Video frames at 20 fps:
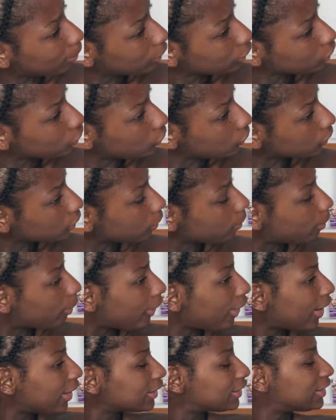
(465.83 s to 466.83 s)
But you can
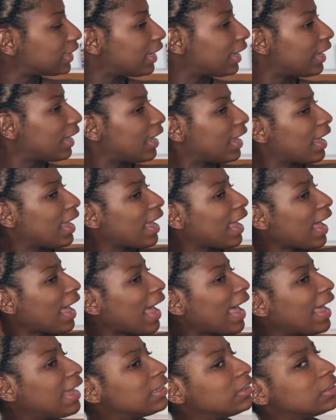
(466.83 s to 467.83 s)
part it
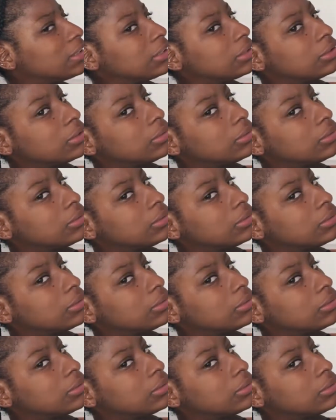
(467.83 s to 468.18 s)
and